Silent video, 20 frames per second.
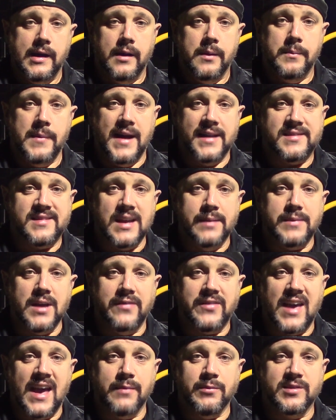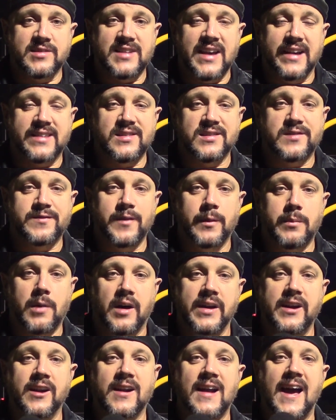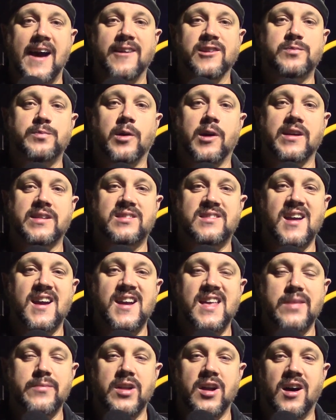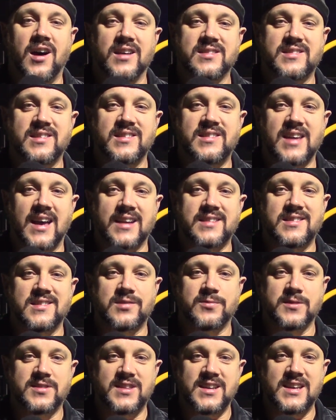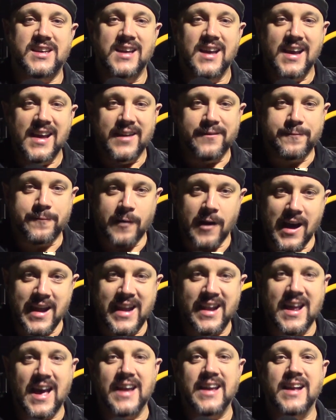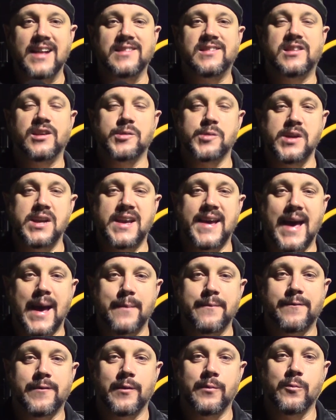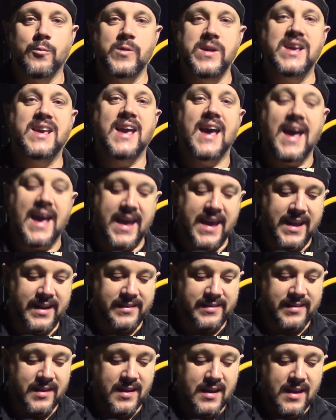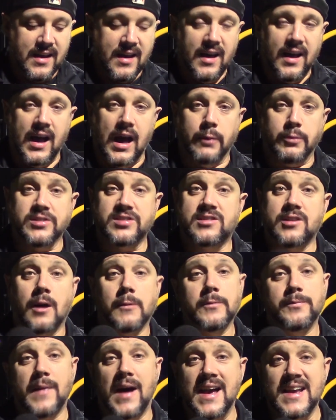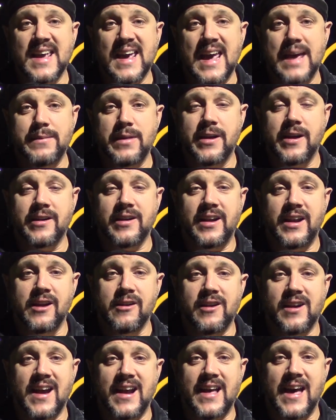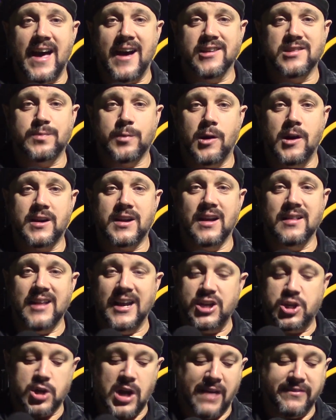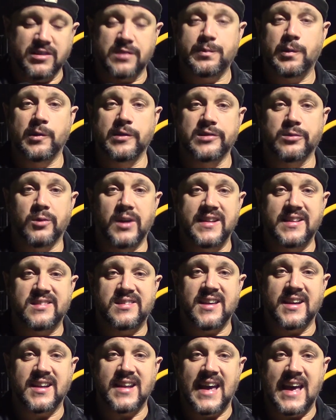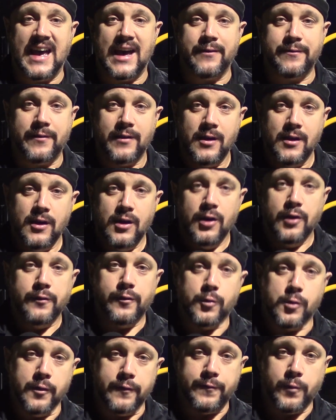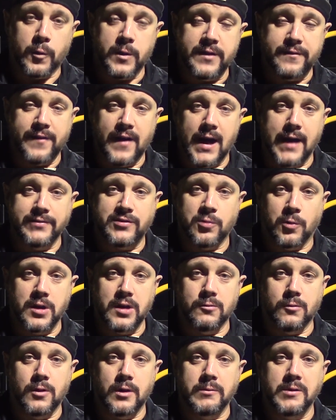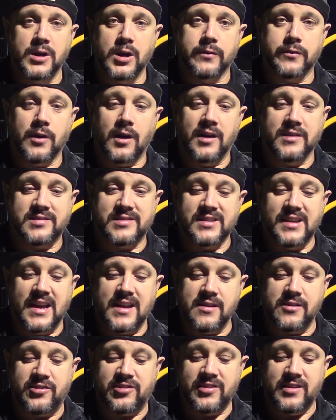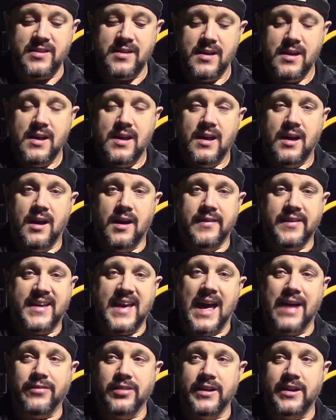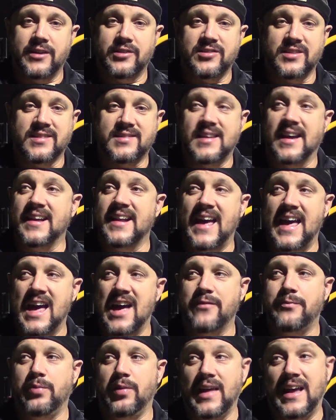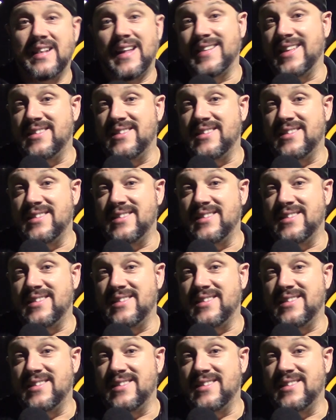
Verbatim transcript: Matt Stepp, Dave Campbell's Texas football here at House Park Stadium in Austin, Texas, with the Friday night instant recap from Week Eight. Uh, we'll start with my game here, here tonight at House Park. Uh, Lake Travis pulls away in the second half for a 45-21 win over Austin Anderson. Uh, the Cavaliers in the second half played like the